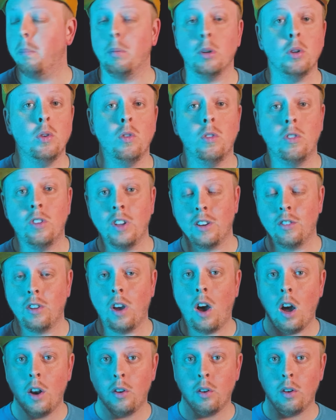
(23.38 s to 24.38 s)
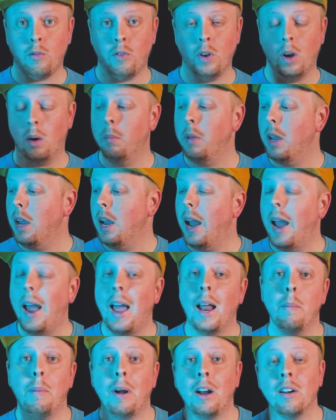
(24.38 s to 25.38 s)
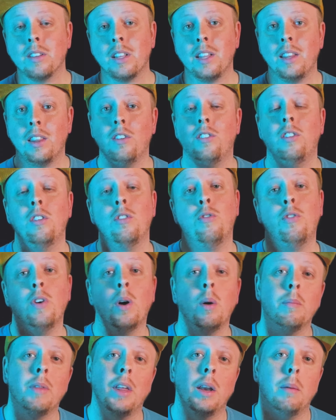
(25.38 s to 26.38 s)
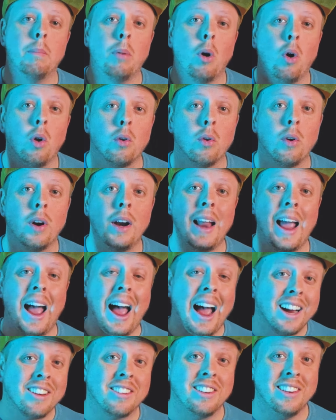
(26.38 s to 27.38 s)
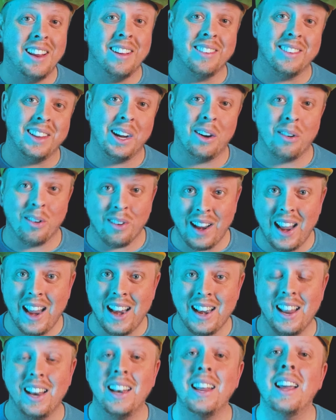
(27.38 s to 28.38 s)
Blue 600 film, and apparently this is film that Polaroid accidentally created.